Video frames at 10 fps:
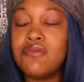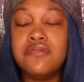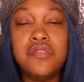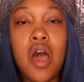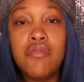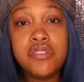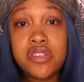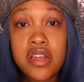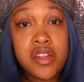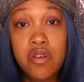And I was
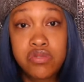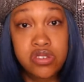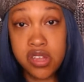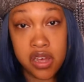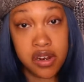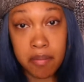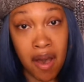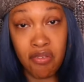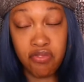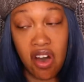like, they was digging in
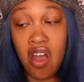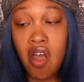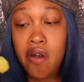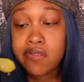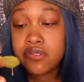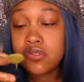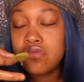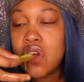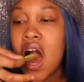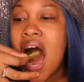my foot.
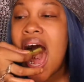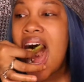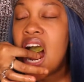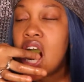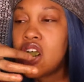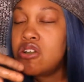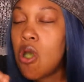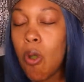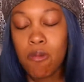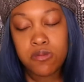You know.